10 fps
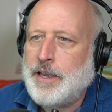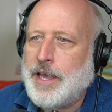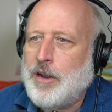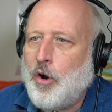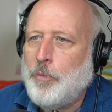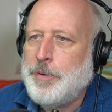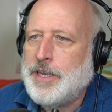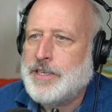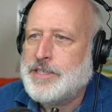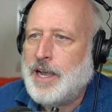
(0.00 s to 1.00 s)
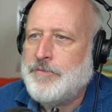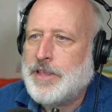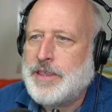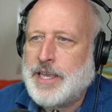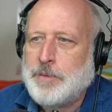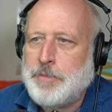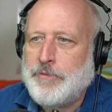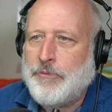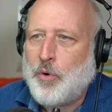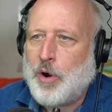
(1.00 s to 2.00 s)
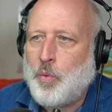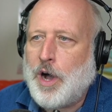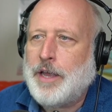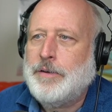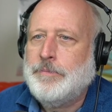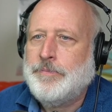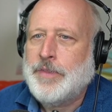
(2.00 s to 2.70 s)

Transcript: an openness of the thing before one,